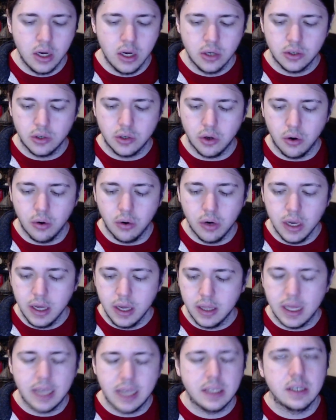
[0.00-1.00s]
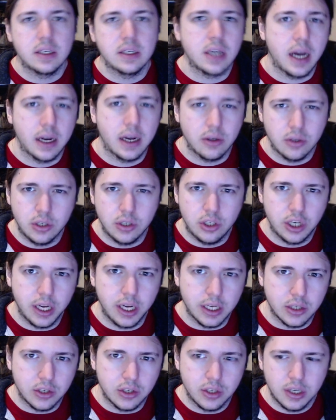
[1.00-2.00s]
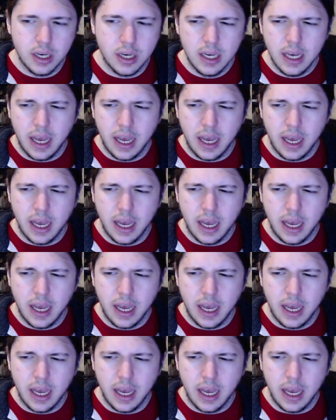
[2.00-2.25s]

So that's entirely changed.